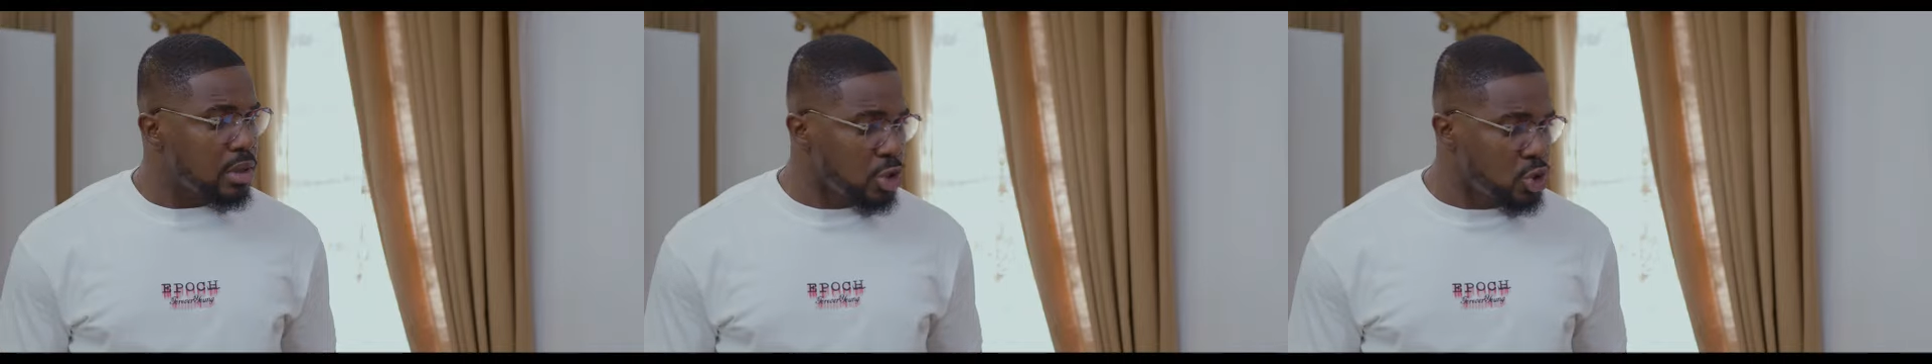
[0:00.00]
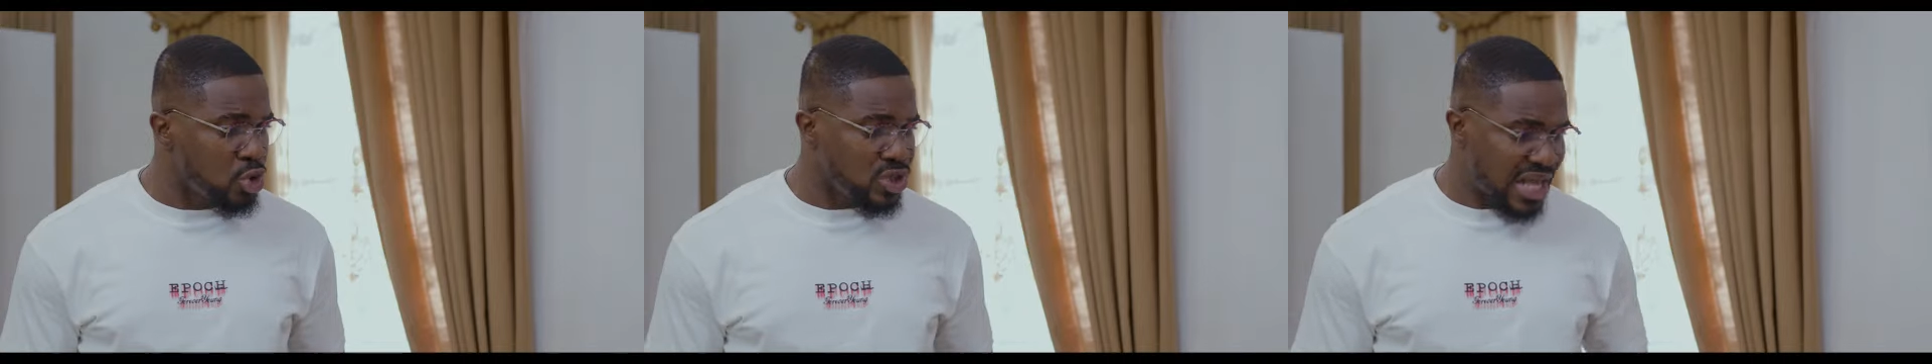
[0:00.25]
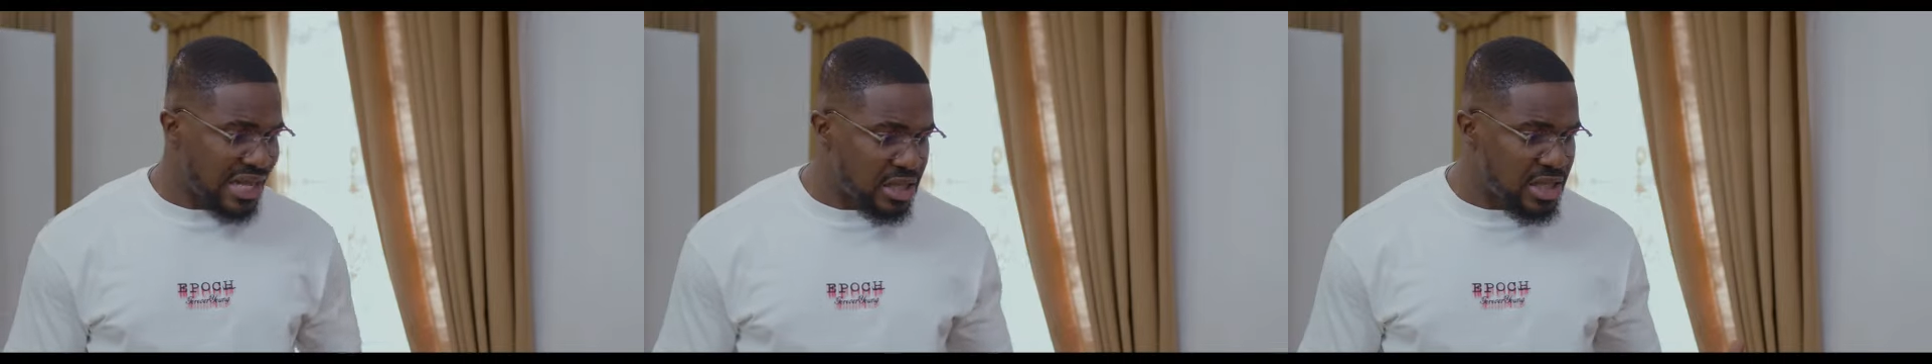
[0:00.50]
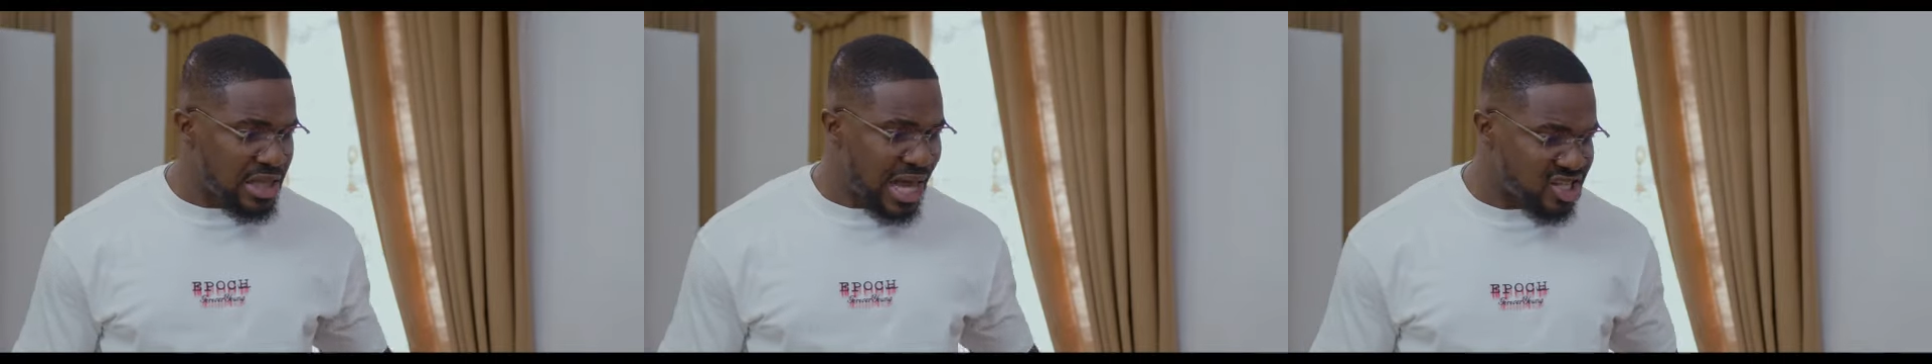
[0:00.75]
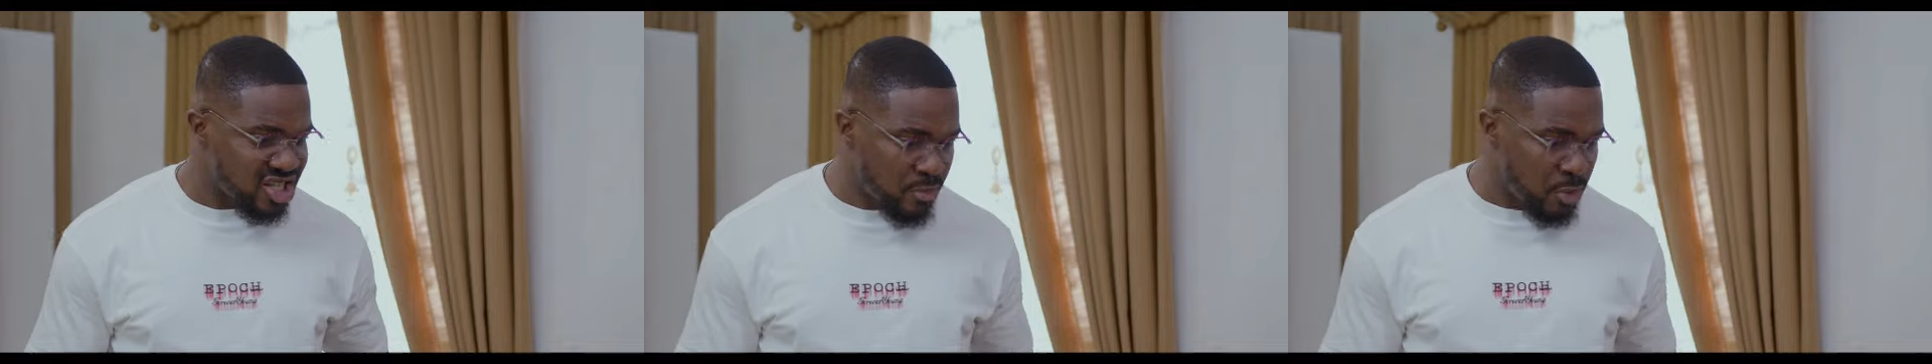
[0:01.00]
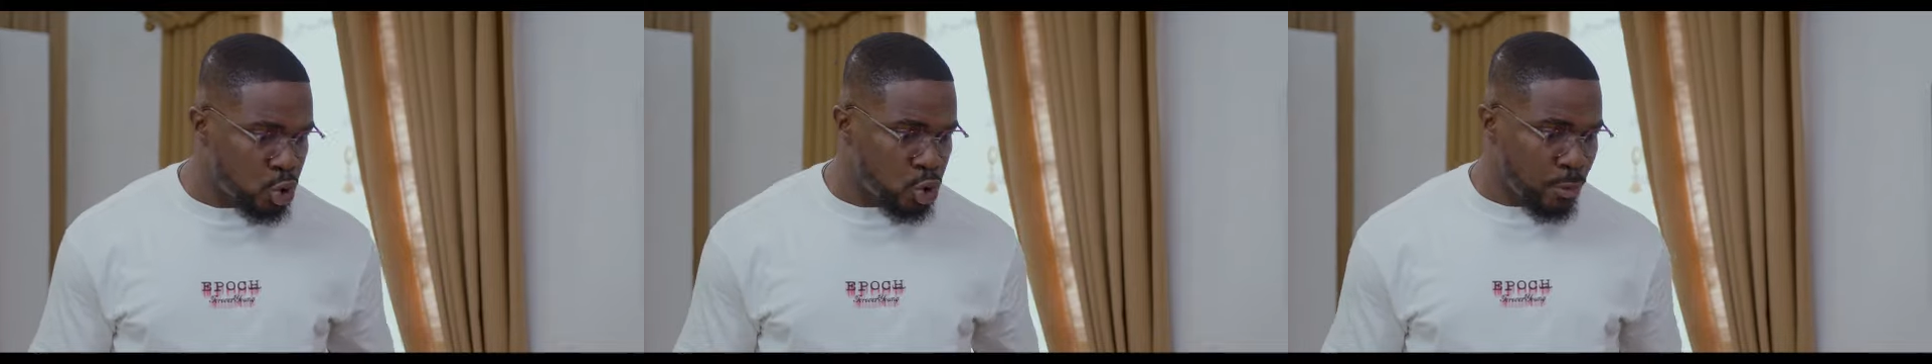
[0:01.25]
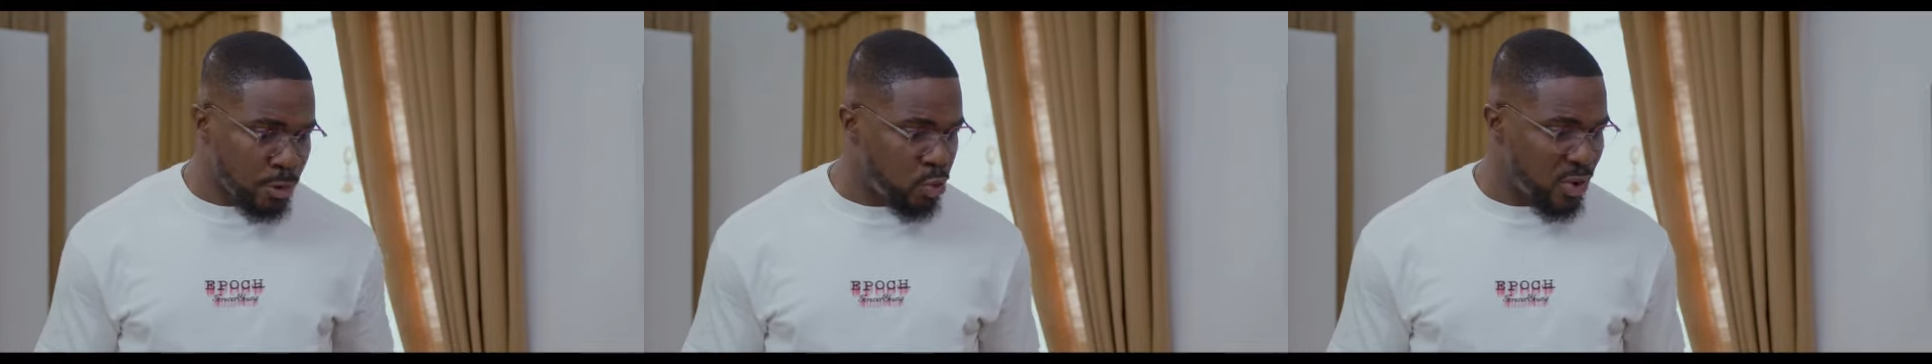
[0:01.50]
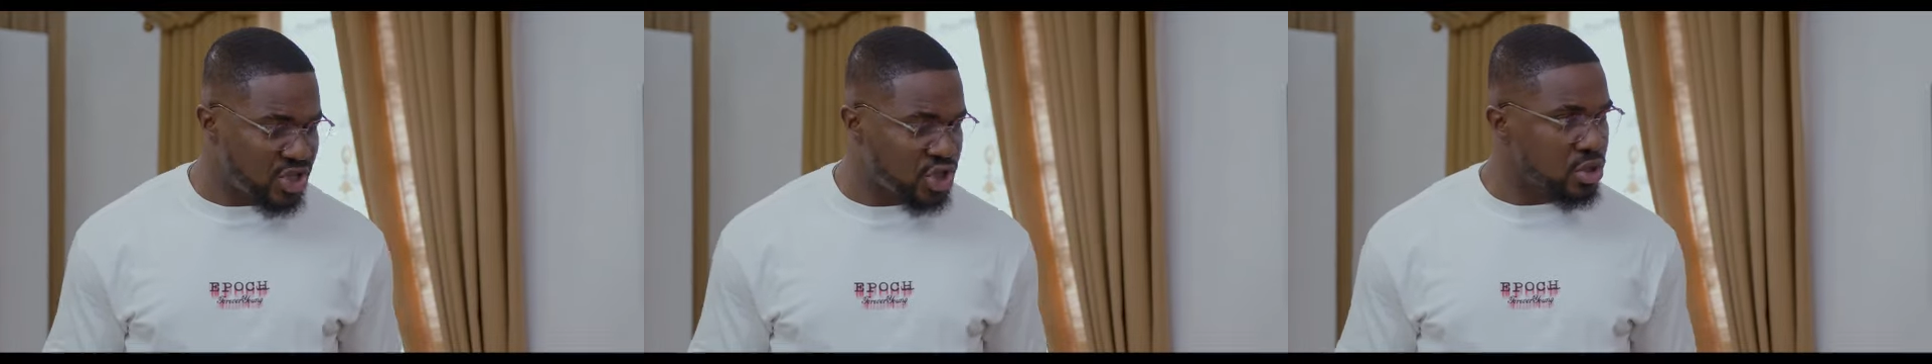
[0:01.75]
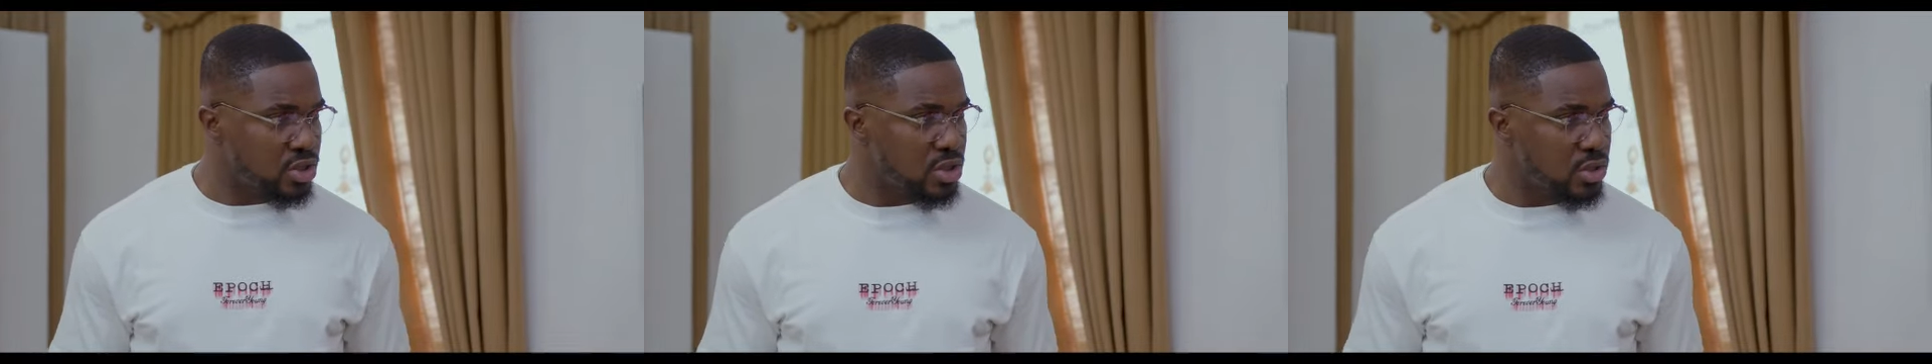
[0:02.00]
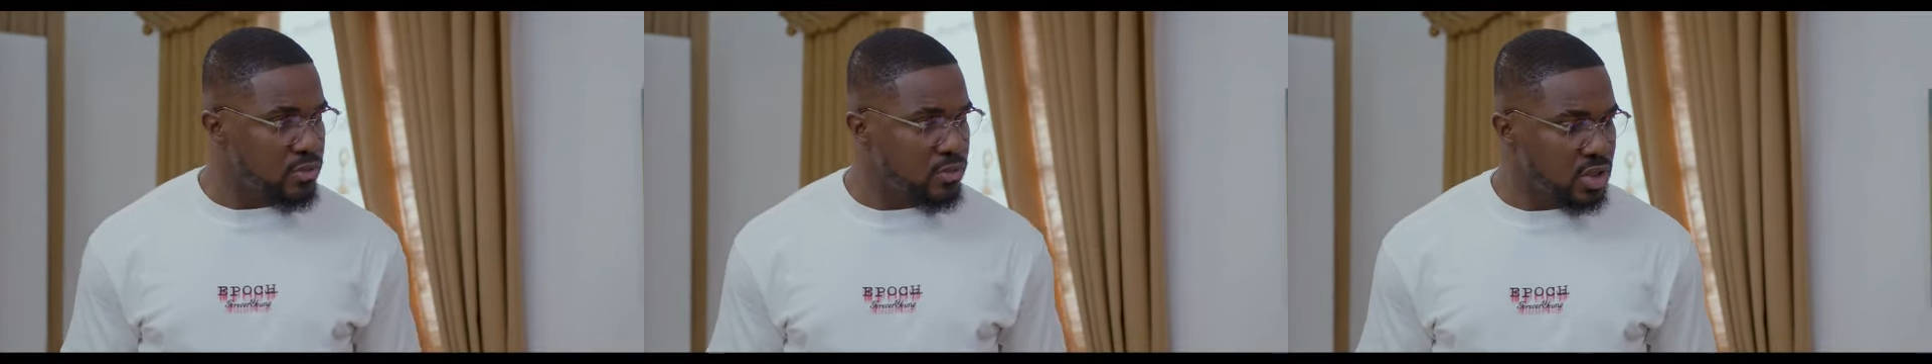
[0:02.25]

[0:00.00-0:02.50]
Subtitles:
I'm not you standing here and asking me stupid questions.